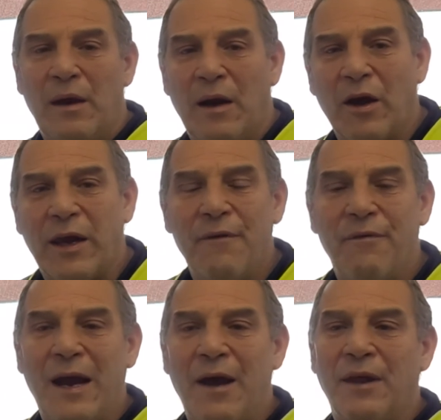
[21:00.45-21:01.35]
Like
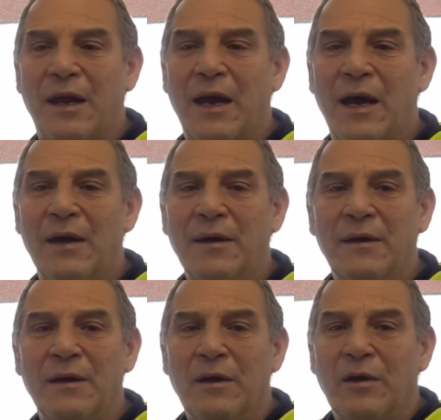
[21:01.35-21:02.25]
every other car
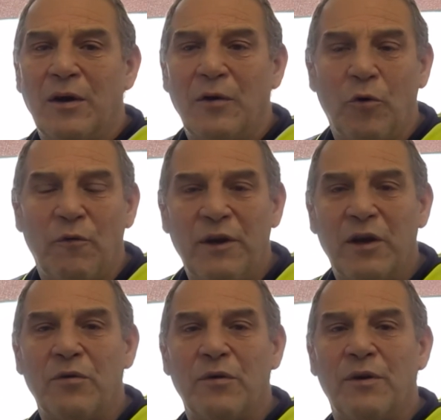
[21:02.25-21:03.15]
or
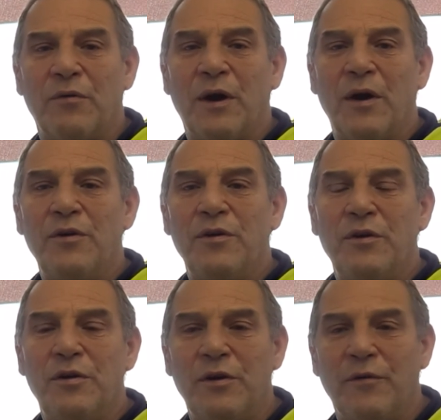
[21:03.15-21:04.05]
vehicle on the road,
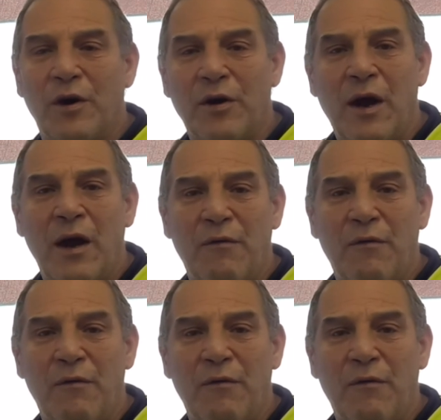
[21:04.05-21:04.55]
you've got a